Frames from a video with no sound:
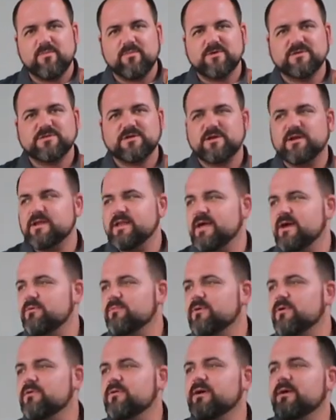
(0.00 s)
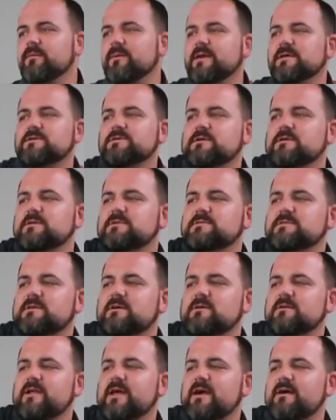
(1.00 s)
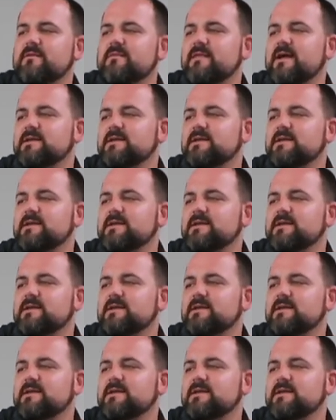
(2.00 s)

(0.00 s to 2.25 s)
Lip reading: I'm going to turn it down real quick, make sure this is turned down,